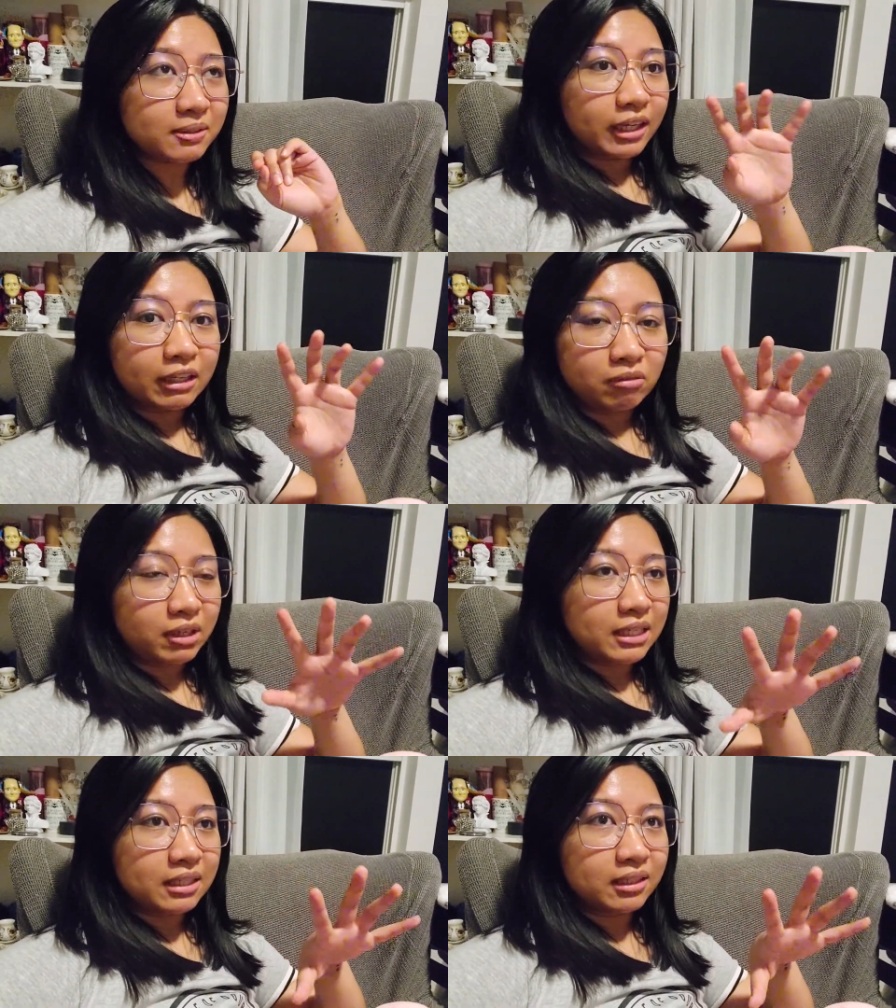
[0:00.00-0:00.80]
Uh,
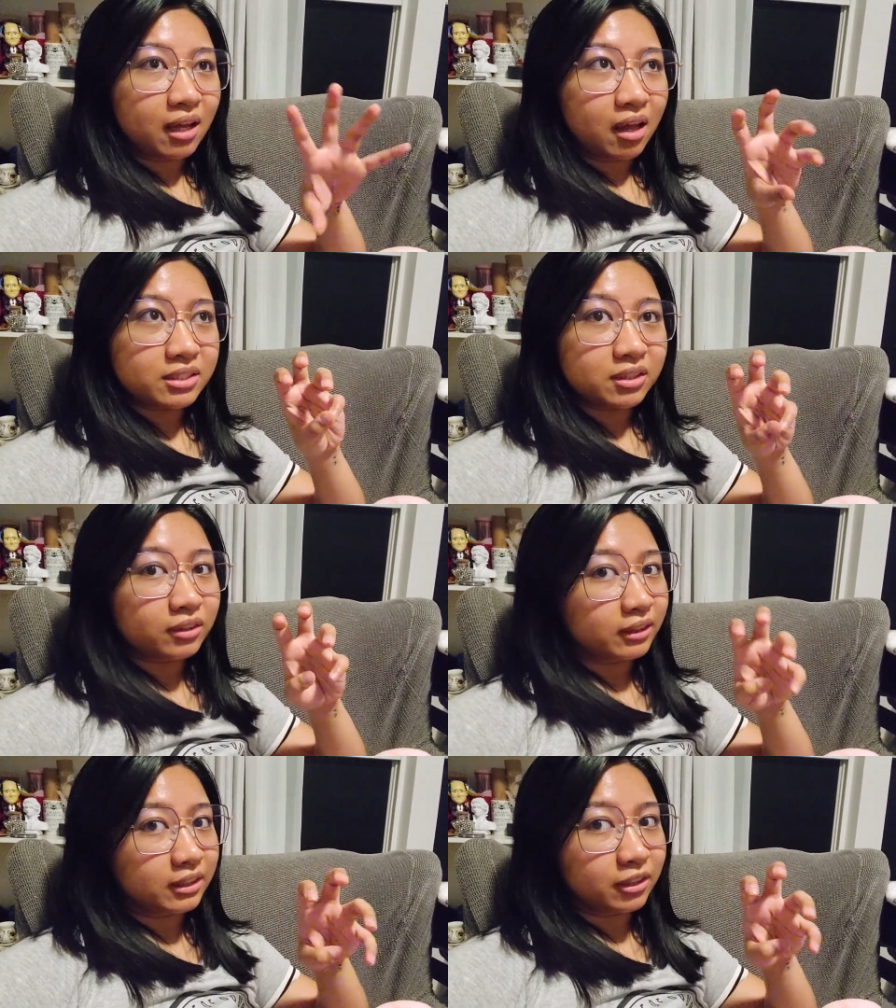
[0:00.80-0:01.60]
Avery is
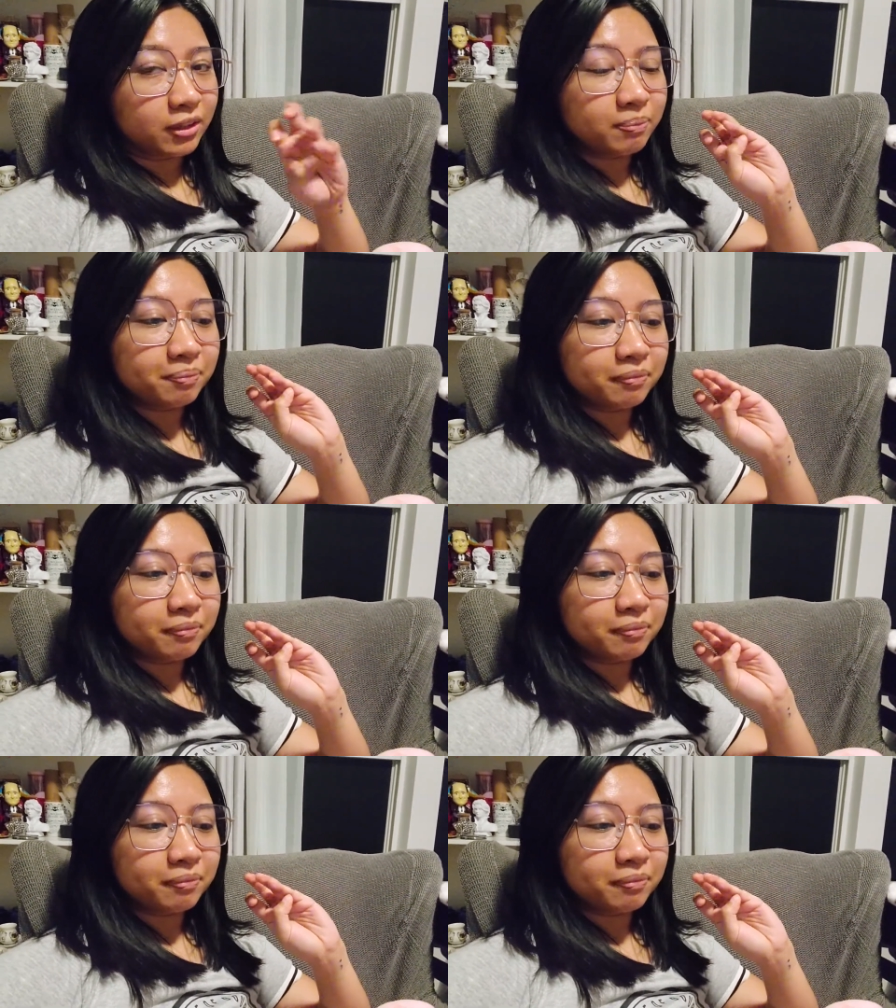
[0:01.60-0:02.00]
their leader